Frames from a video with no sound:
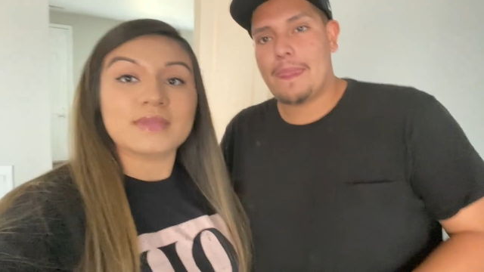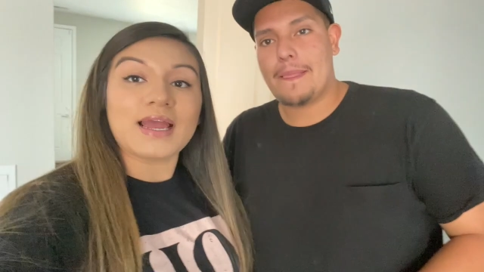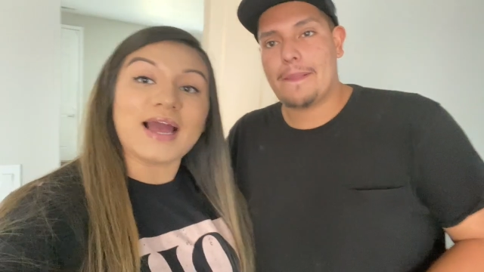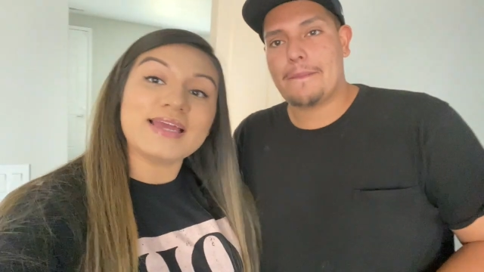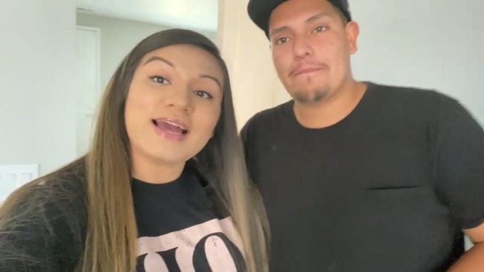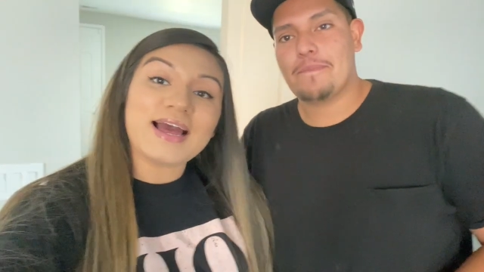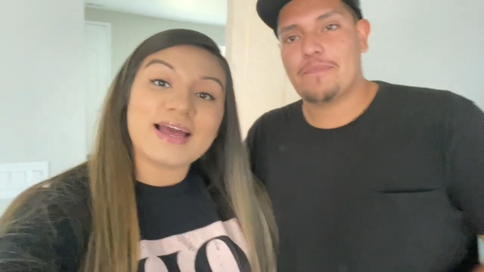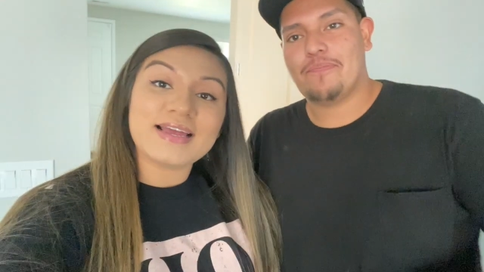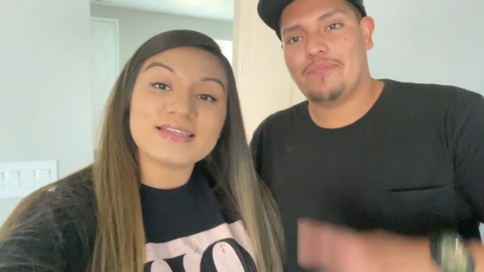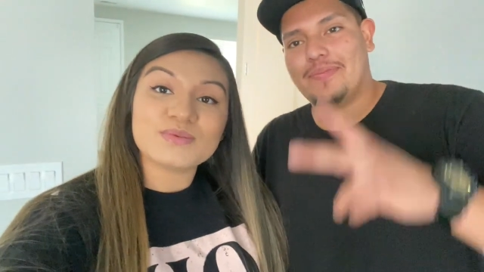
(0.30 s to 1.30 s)
Speaker 1: Hi
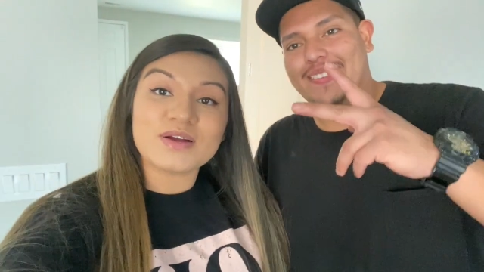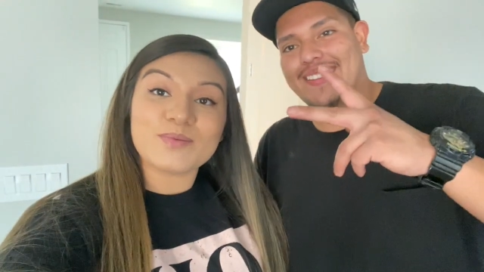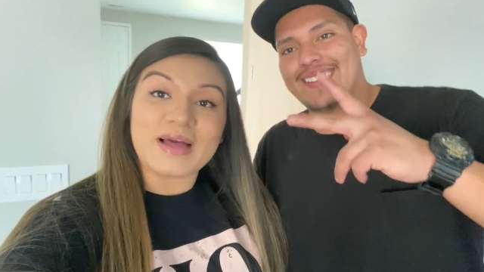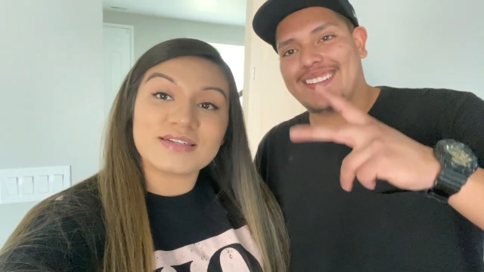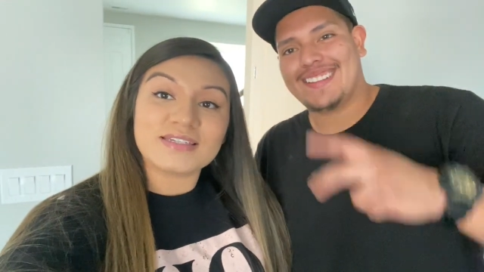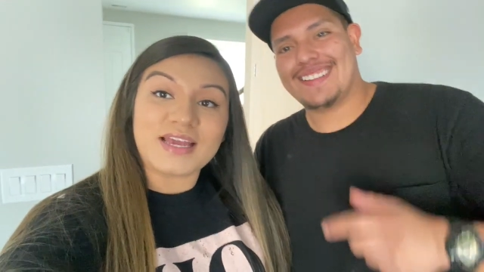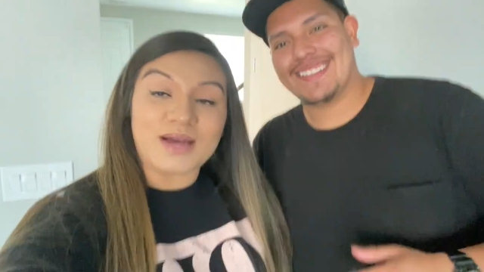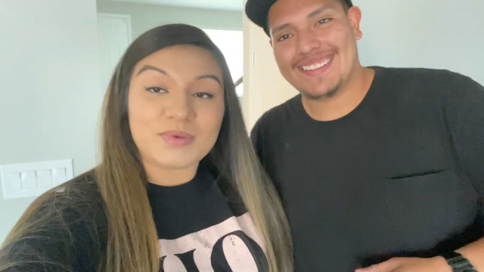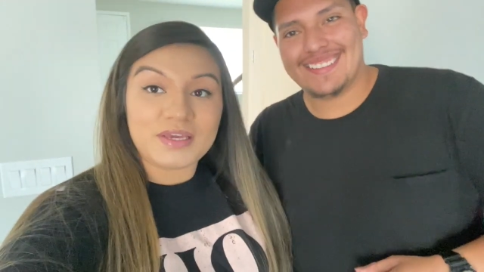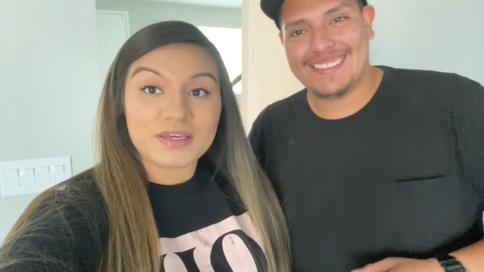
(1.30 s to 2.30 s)
guys, welcome back to
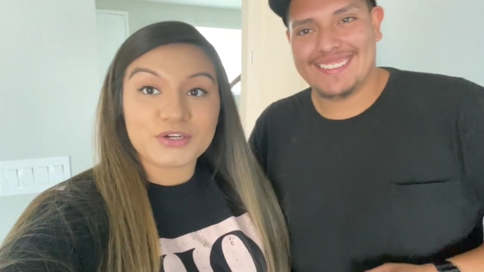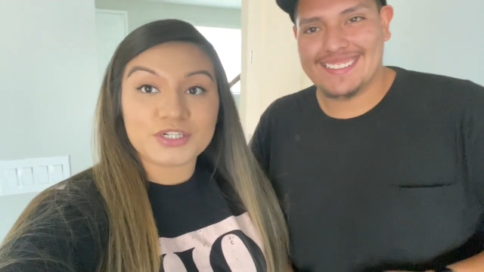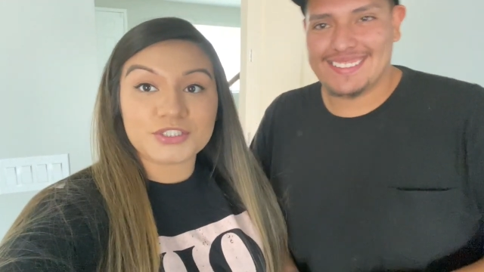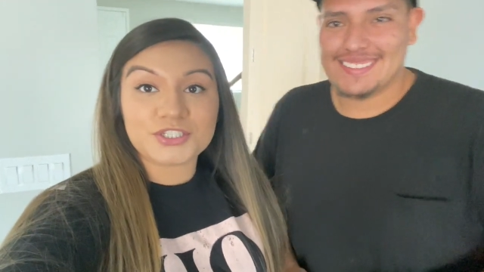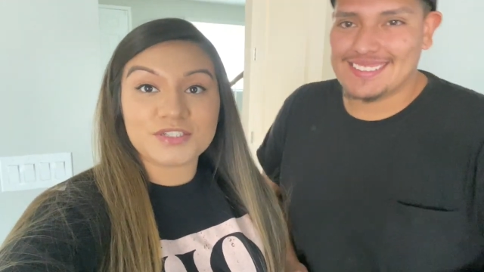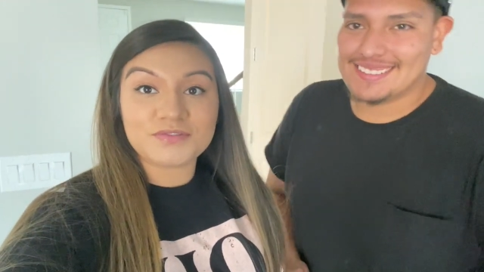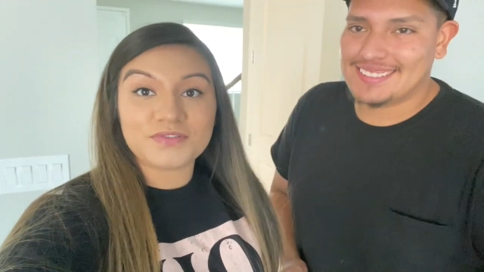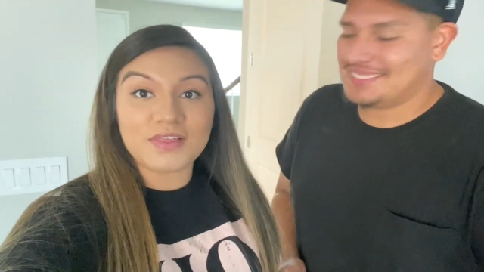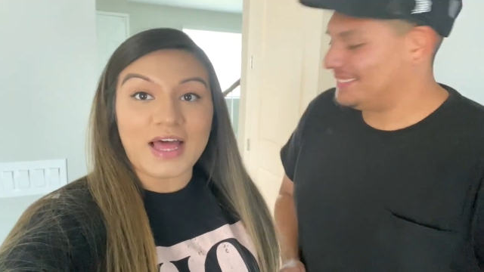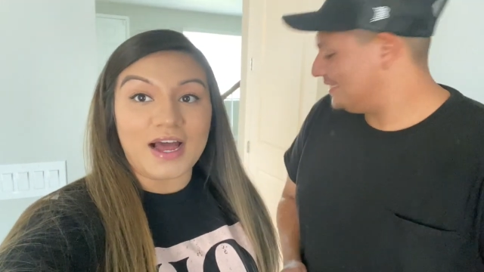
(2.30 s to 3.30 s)
Gabby and Christian
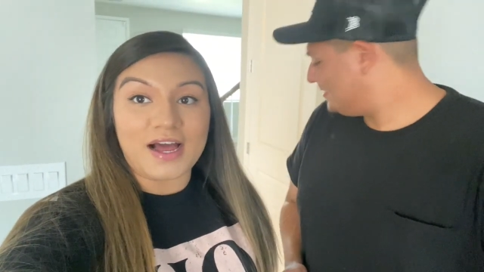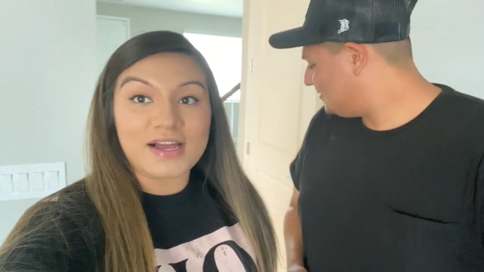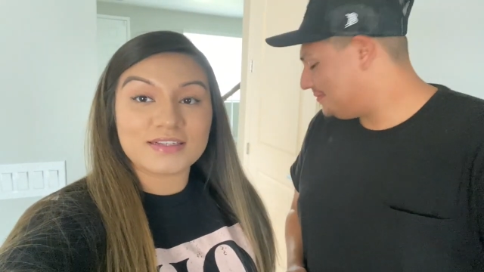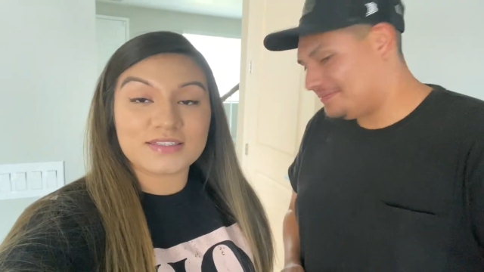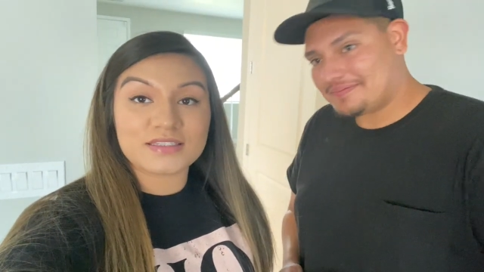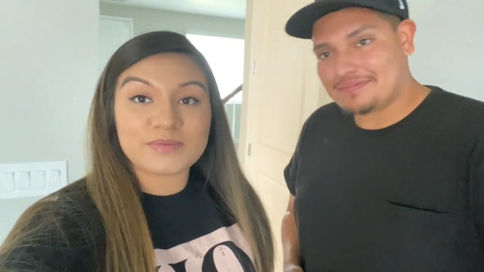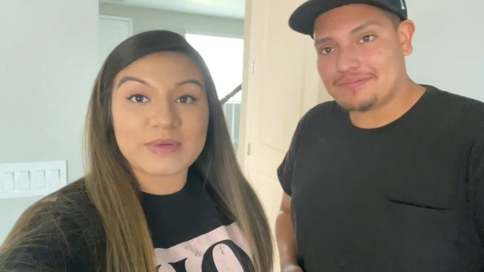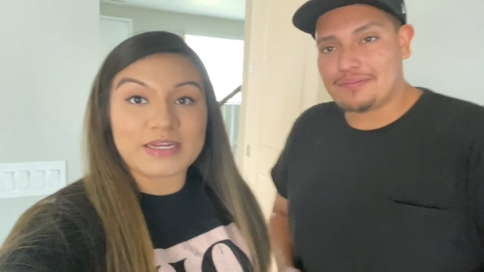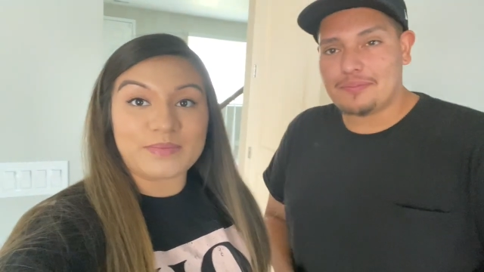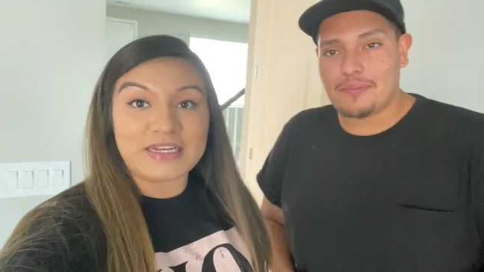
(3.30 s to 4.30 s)
Vlogs. It's
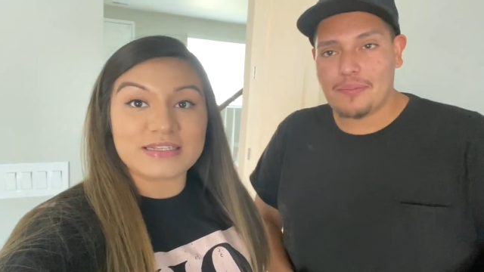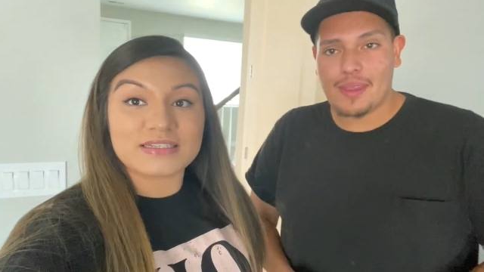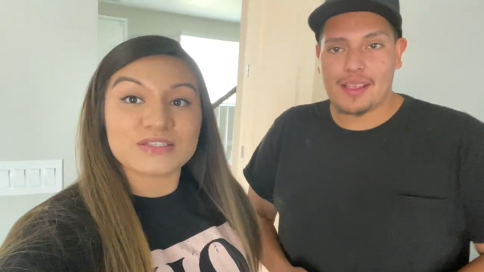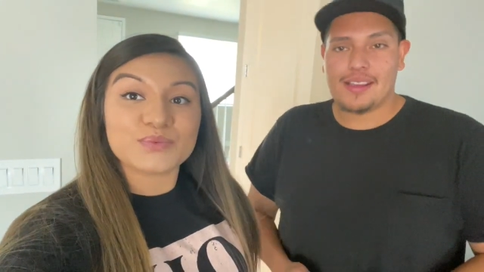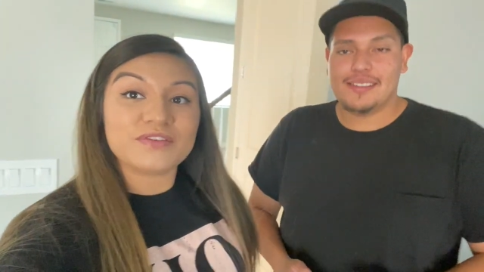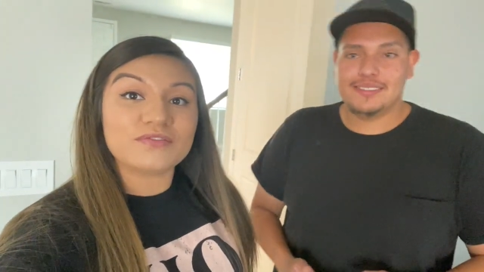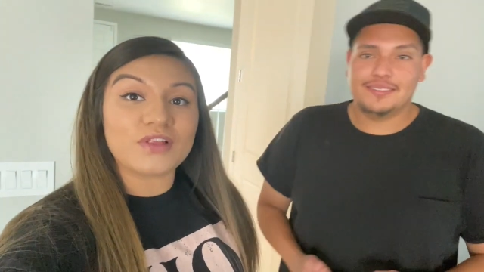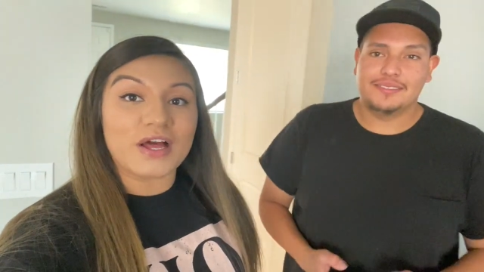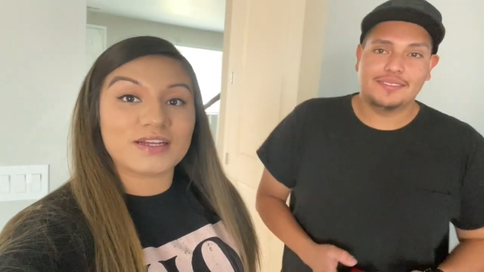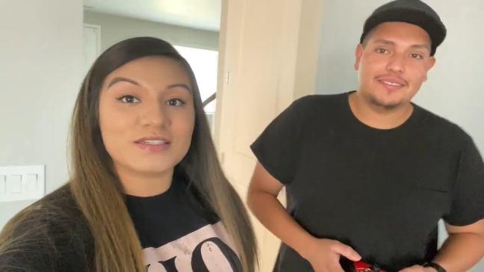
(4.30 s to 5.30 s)
been a minute since we've
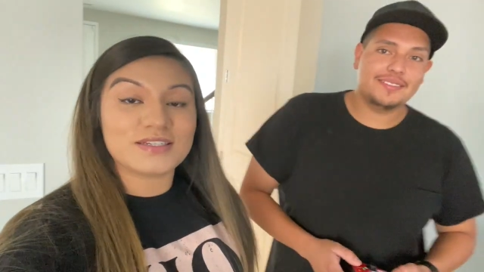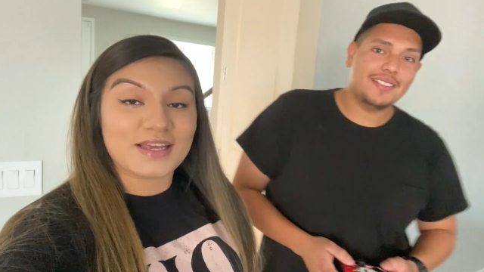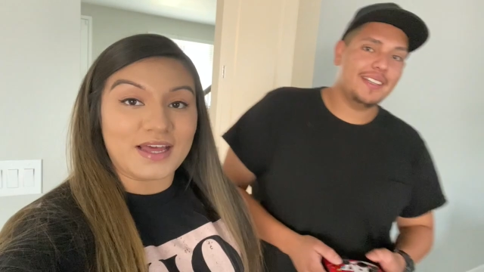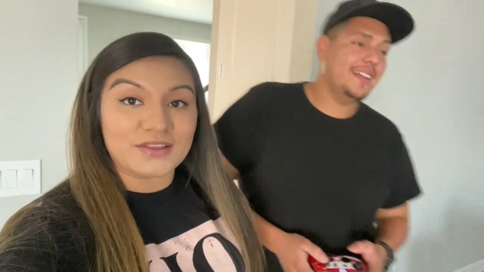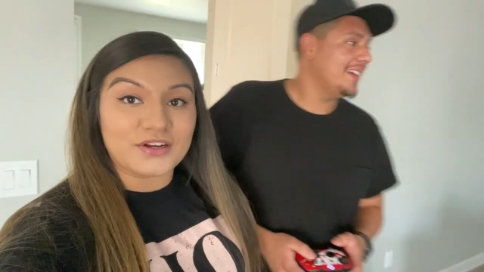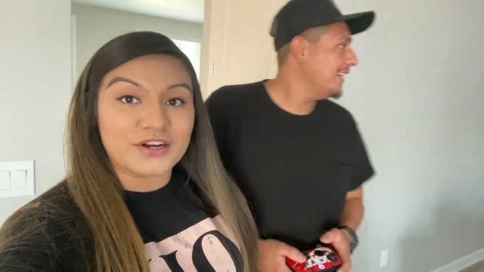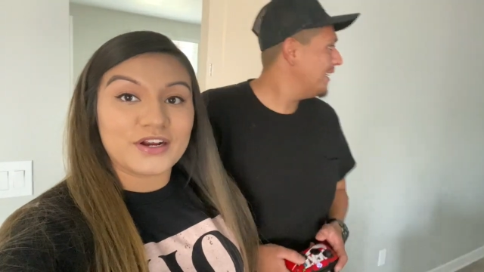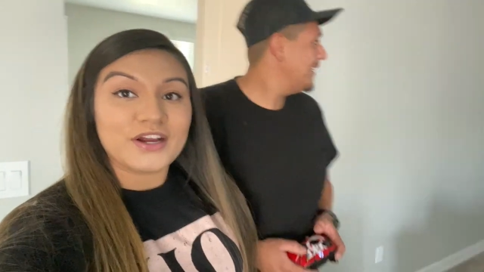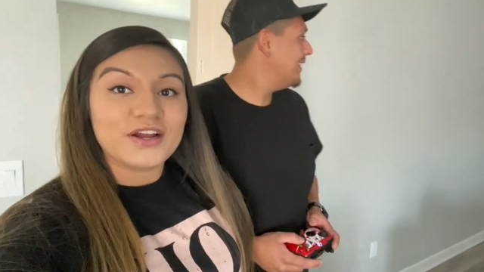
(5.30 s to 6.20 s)
vlogged together.